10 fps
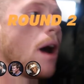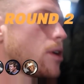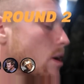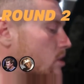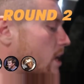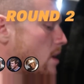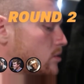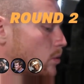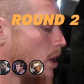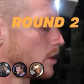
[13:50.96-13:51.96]
I'm going to
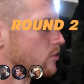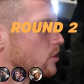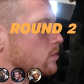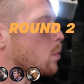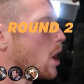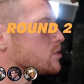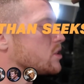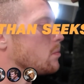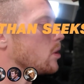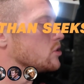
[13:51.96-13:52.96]
count to 100
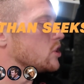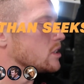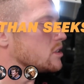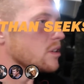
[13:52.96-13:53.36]
whilst I'm watching